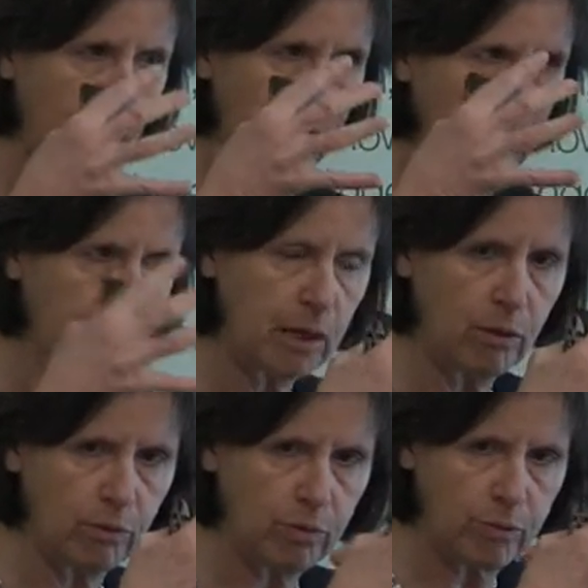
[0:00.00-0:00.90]

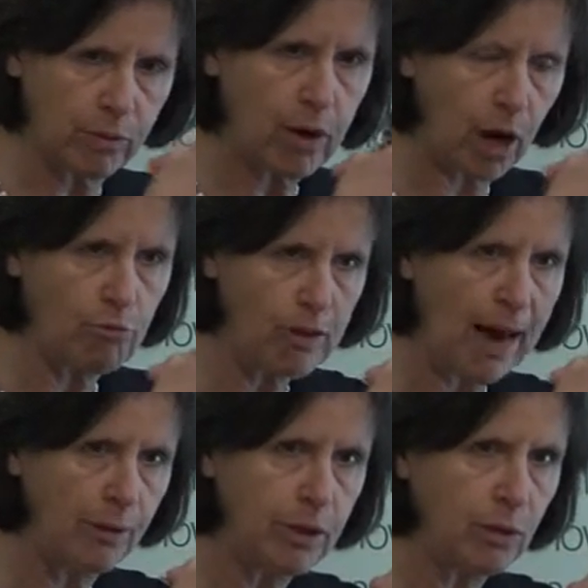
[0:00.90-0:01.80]
they'll go
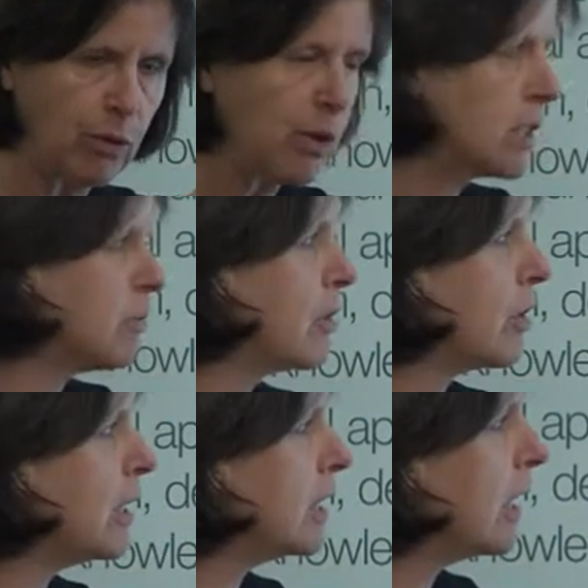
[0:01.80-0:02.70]
round the organism they're
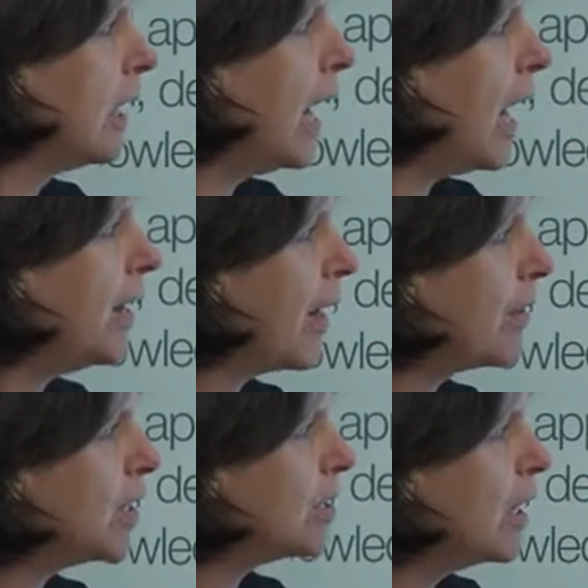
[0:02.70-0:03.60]
trying to kill, and
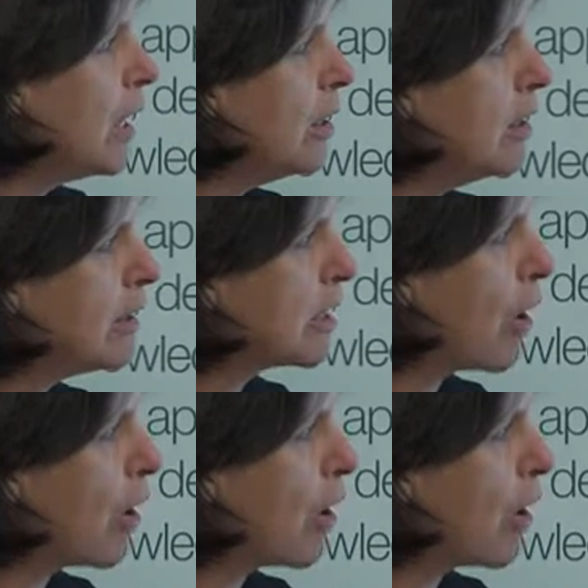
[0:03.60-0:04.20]
others, there's a